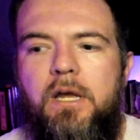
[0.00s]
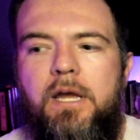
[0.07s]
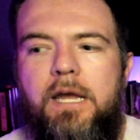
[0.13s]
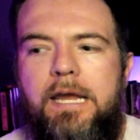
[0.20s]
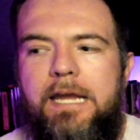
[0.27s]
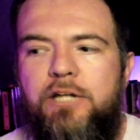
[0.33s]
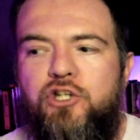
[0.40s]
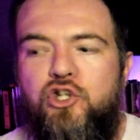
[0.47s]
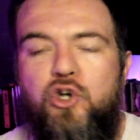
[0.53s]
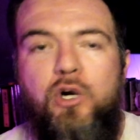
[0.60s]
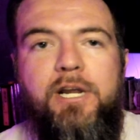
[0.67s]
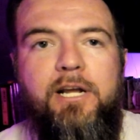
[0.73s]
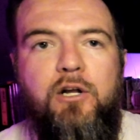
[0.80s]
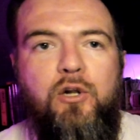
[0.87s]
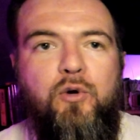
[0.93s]
it should
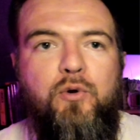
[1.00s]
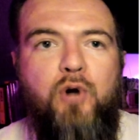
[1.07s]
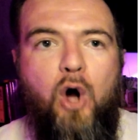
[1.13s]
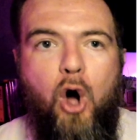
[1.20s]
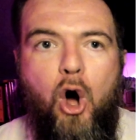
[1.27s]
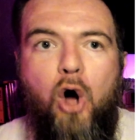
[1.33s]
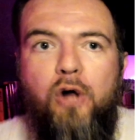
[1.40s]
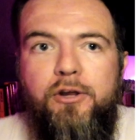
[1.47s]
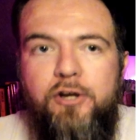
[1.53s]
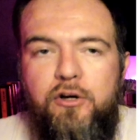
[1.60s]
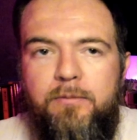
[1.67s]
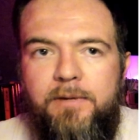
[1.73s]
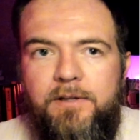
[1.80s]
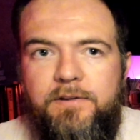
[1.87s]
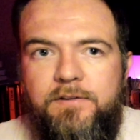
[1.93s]
include all
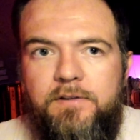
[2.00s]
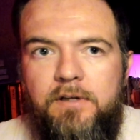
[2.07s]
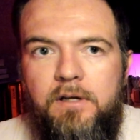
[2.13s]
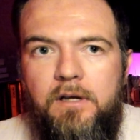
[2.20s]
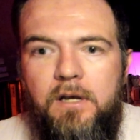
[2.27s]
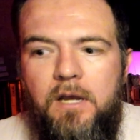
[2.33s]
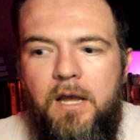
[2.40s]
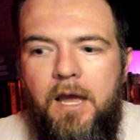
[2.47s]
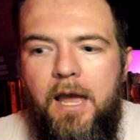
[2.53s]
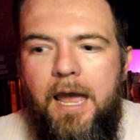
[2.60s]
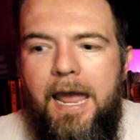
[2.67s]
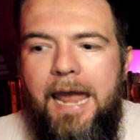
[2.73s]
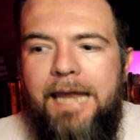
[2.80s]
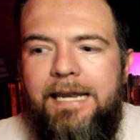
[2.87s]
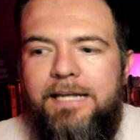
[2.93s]
humans,
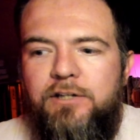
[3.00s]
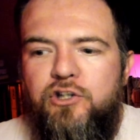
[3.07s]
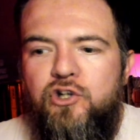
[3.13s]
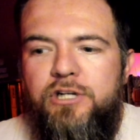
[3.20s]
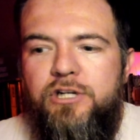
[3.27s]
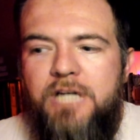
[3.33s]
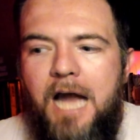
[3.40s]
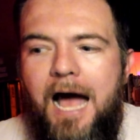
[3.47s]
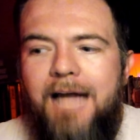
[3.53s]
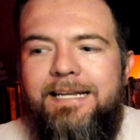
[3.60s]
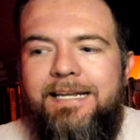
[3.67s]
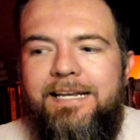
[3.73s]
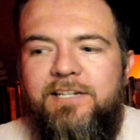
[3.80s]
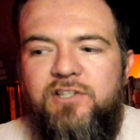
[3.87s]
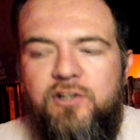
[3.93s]
and it should not
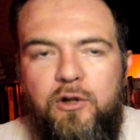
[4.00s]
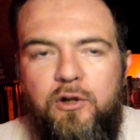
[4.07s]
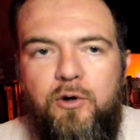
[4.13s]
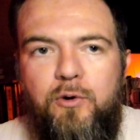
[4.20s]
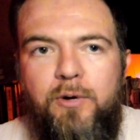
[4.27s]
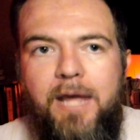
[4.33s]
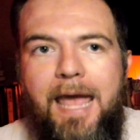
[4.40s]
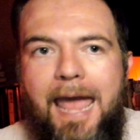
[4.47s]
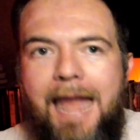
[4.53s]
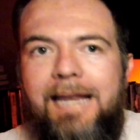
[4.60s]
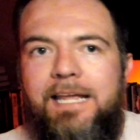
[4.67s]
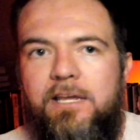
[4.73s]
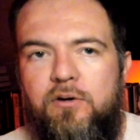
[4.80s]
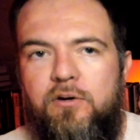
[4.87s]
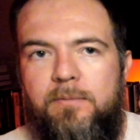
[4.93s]
exclude any
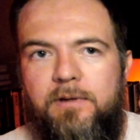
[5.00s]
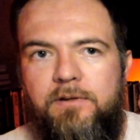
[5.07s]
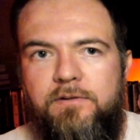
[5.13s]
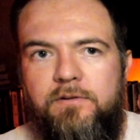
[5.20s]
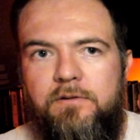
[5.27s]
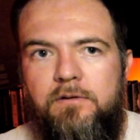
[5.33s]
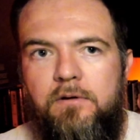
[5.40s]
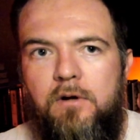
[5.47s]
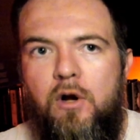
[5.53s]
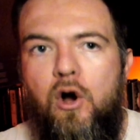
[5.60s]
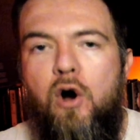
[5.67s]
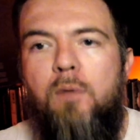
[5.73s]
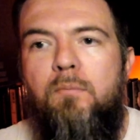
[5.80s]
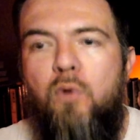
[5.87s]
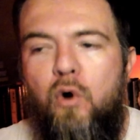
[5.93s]
humans.
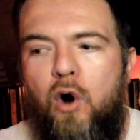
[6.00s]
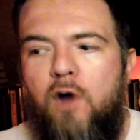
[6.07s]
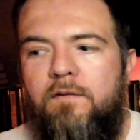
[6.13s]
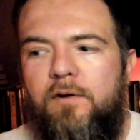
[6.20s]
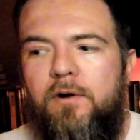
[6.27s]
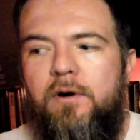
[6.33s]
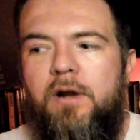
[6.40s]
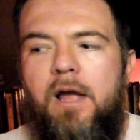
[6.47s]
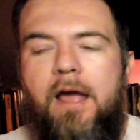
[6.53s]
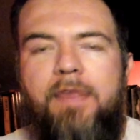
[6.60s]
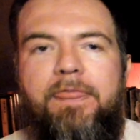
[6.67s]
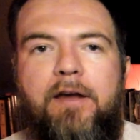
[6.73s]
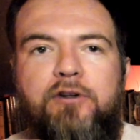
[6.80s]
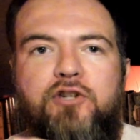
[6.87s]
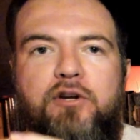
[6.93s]
Moreover,
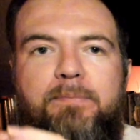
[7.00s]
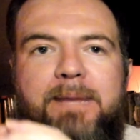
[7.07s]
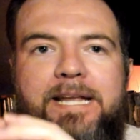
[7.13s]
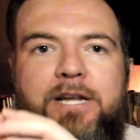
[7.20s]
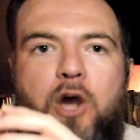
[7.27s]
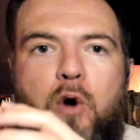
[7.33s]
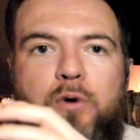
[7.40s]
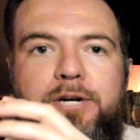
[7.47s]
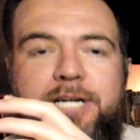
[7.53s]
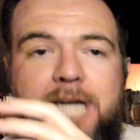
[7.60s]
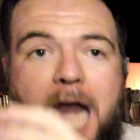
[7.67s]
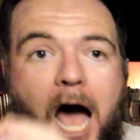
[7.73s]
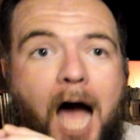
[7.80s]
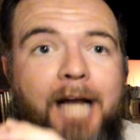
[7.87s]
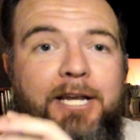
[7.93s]
there should be no
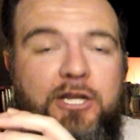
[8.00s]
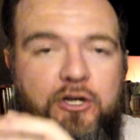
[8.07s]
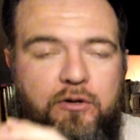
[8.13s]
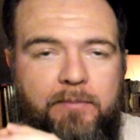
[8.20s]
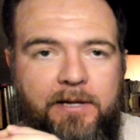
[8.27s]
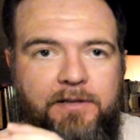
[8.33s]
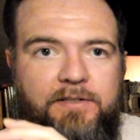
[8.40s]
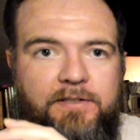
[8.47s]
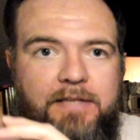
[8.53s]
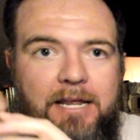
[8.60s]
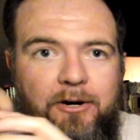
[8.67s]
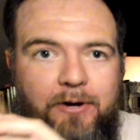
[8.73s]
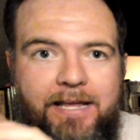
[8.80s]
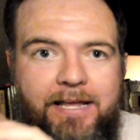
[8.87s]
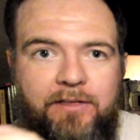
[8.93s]
non-humans that are
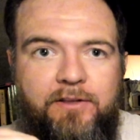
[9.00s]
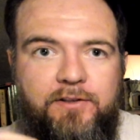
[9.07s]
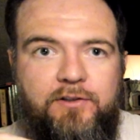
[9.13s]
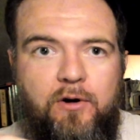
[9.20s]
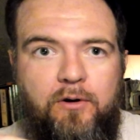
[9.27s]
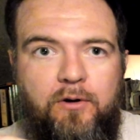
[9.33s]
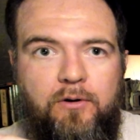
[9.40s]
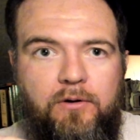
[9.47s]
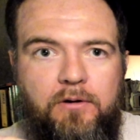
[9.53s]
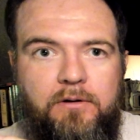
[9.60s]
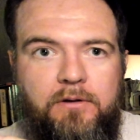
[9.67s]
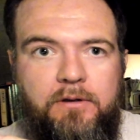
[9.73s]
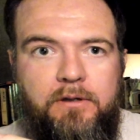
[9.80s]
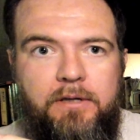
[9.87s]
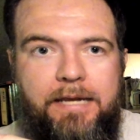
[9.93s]
in the circle.
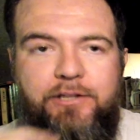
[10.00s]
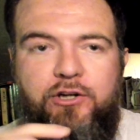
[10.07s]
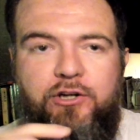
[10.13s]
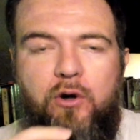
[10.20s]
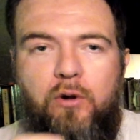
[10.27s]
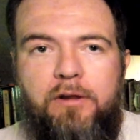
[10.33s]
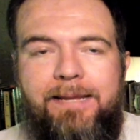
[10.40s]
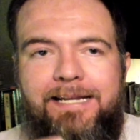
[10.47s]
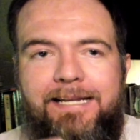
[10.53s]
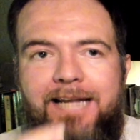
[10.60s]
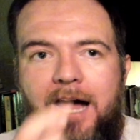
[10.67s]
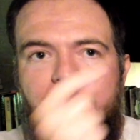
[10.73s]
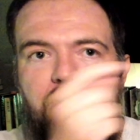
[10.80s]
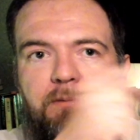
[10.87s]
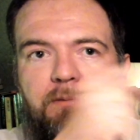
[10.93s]
It should only be
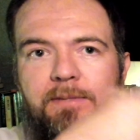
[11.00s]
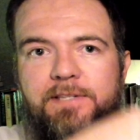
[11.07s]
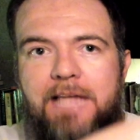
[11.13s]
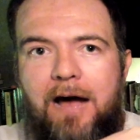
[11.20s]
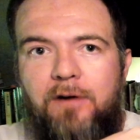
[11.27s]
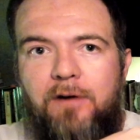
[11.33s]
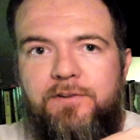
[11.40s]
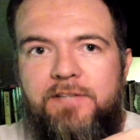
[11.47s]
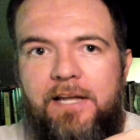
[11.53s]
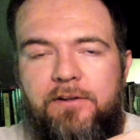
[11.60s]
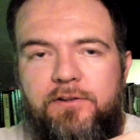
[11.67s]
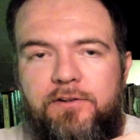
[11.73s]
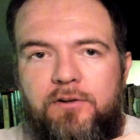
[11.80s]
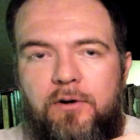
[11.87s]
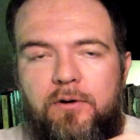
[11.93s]
non-humans outside the
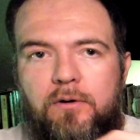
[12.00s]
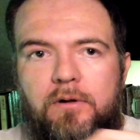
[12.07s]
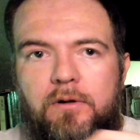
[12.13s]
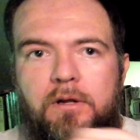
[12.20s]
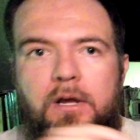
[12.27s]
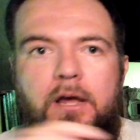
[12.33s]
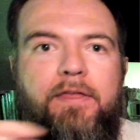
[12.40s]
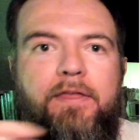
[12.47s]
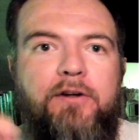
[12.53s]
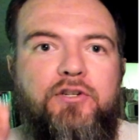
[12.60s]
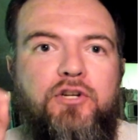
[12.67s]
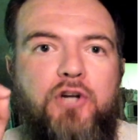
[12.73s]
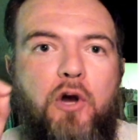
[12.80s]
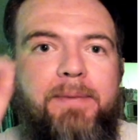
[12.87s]
circle. There should